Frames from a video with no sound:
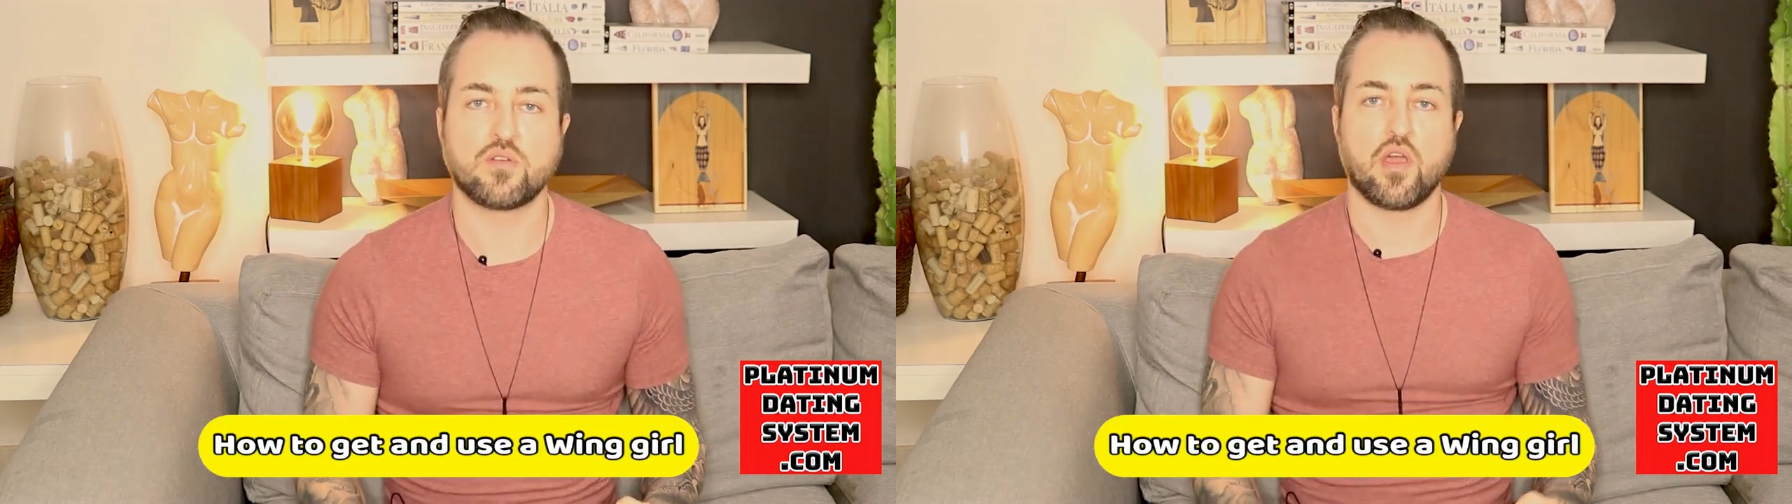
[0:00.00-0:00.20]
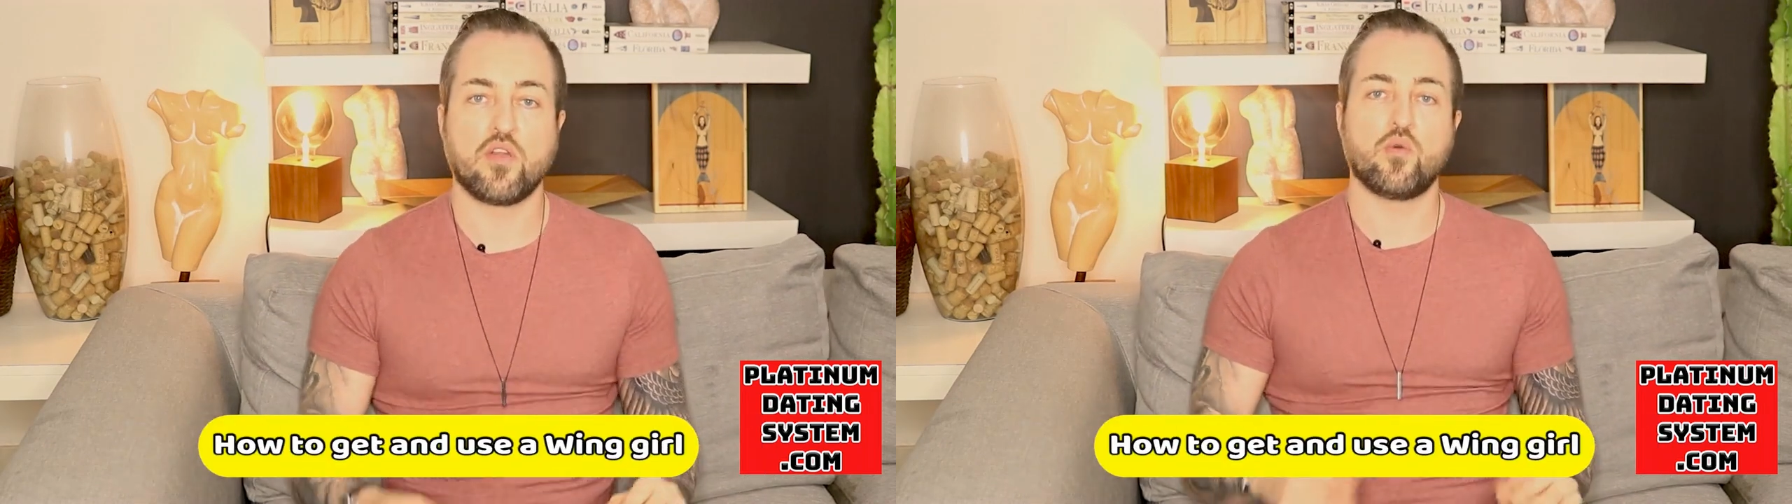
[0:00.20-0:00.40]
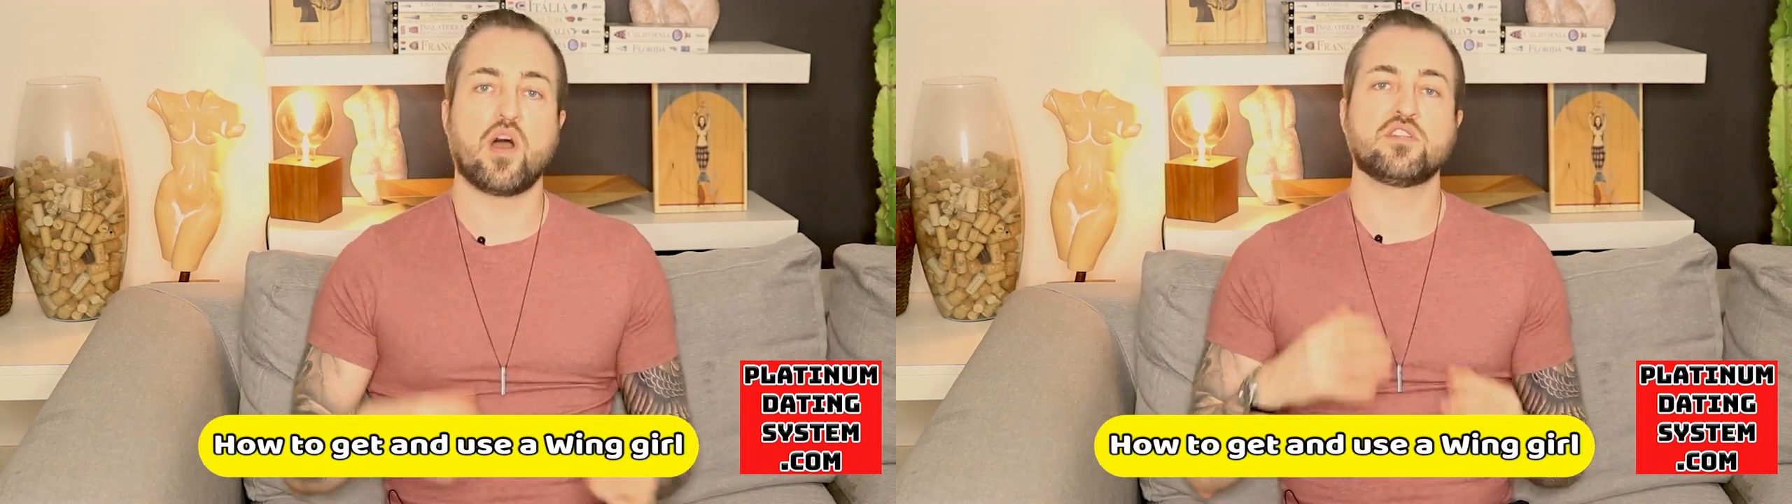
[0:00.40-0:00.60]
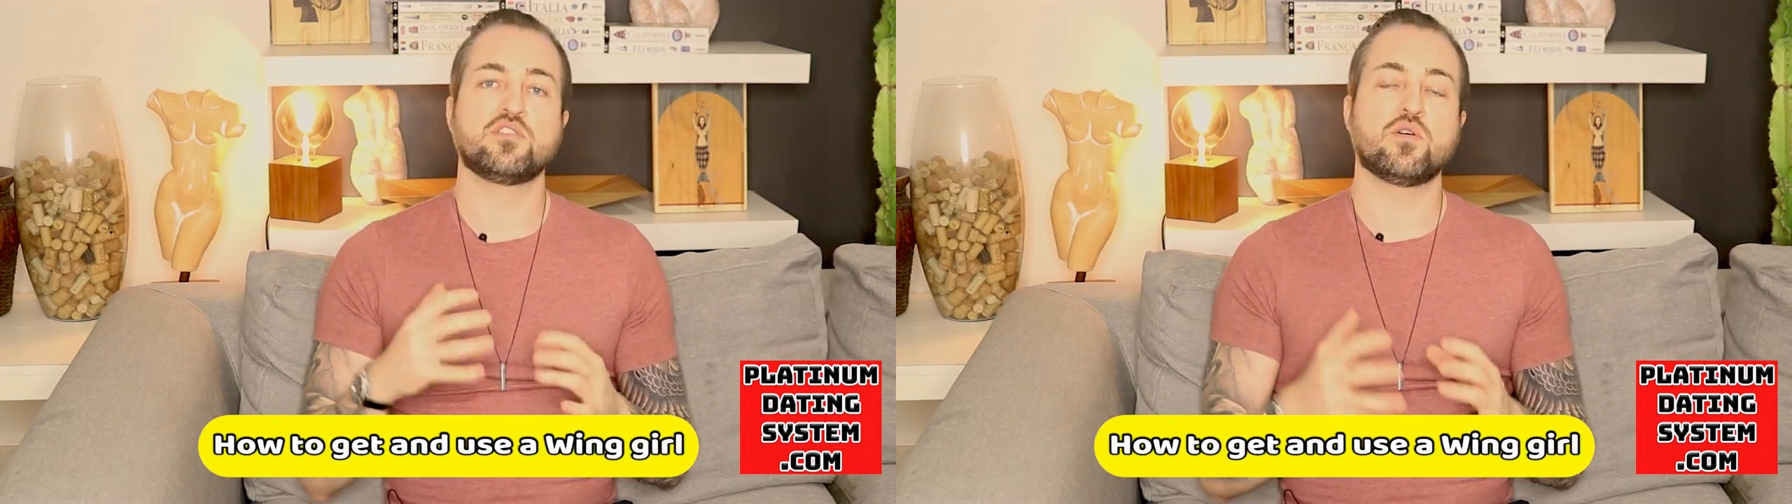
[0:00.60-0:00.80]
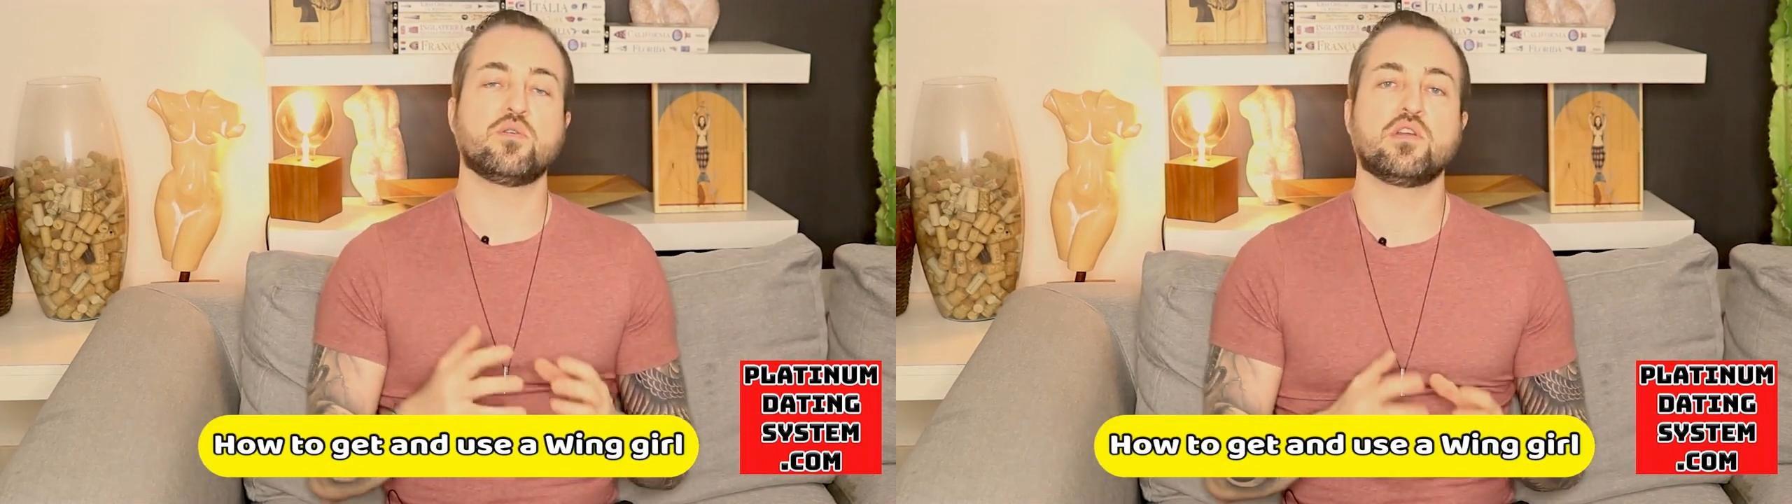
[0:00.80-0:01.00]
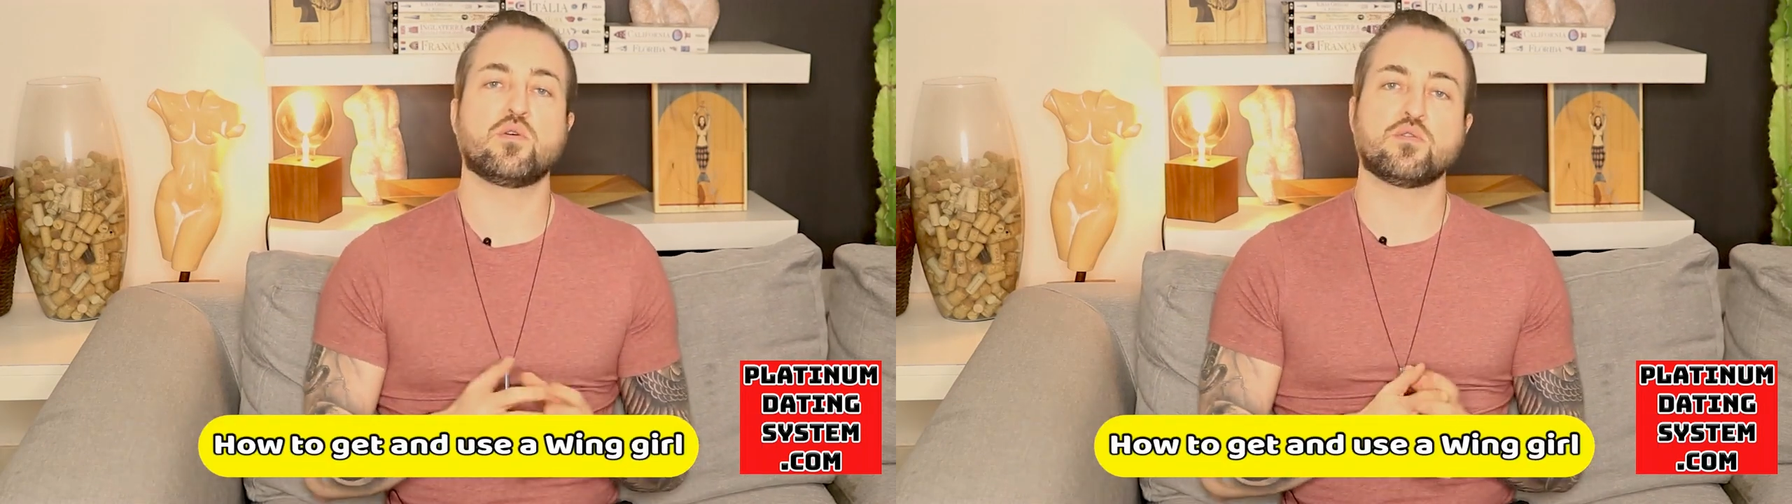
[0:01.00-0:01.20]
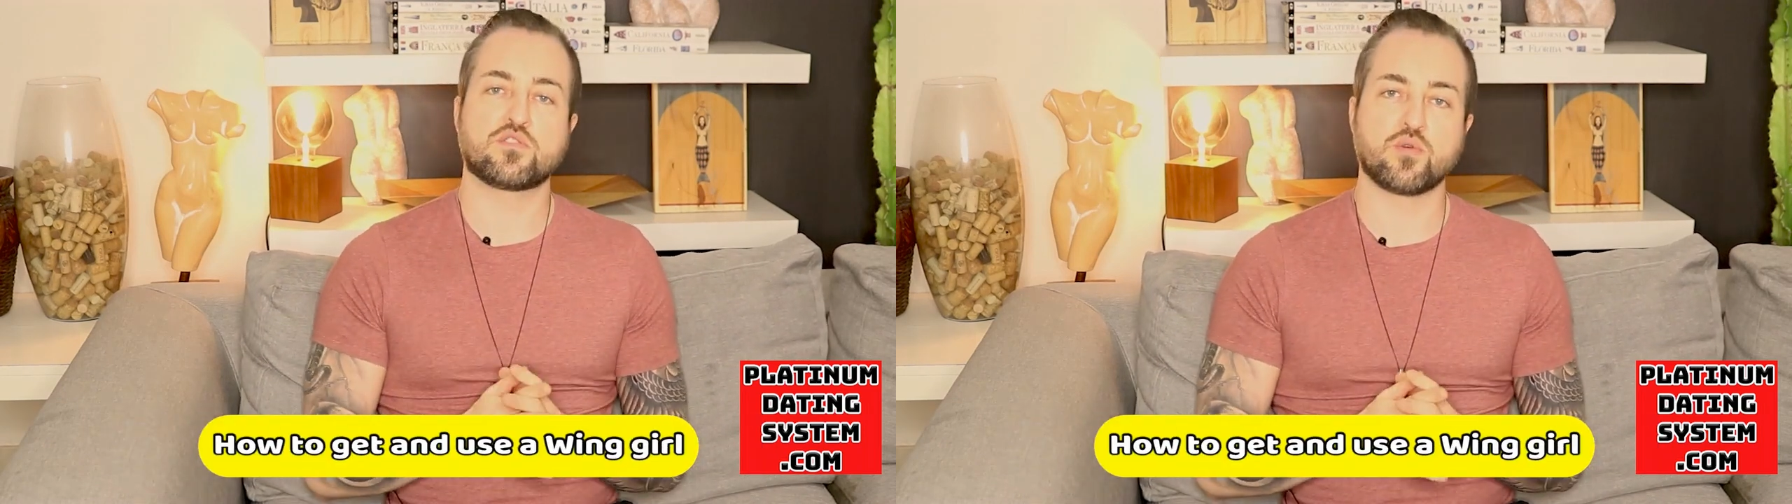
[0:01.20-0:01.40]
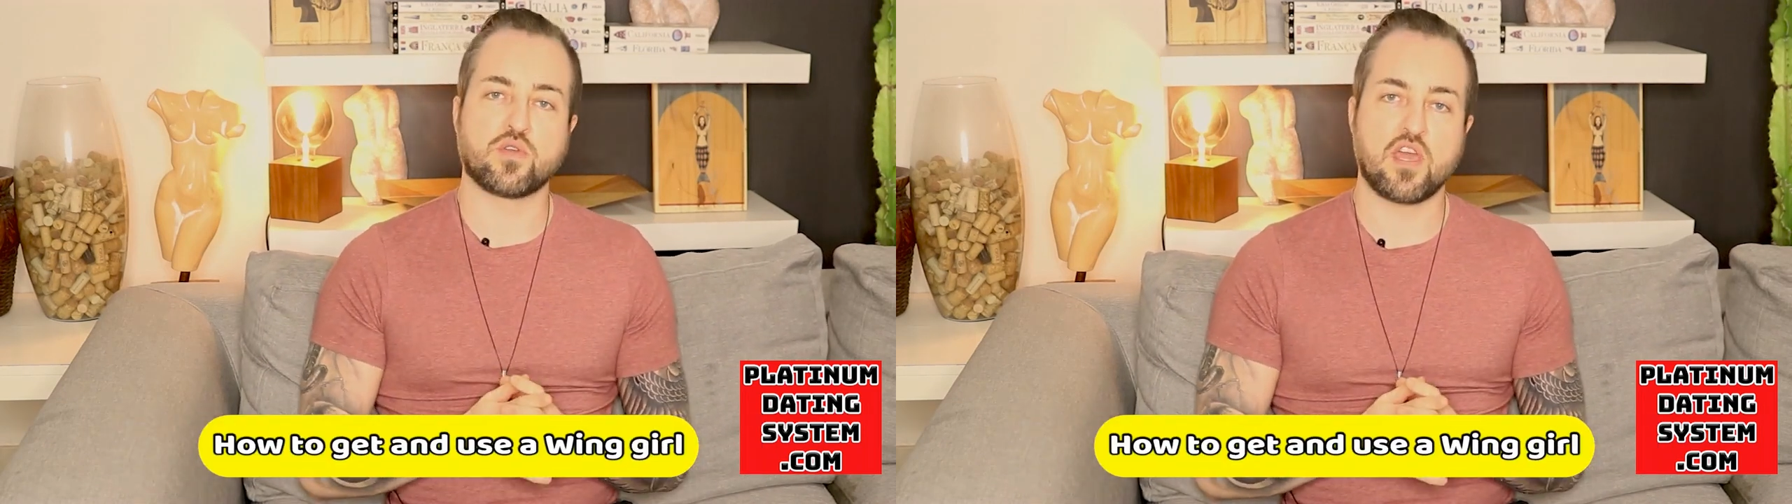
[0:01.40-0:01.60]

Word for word: okay, otherwise known in old school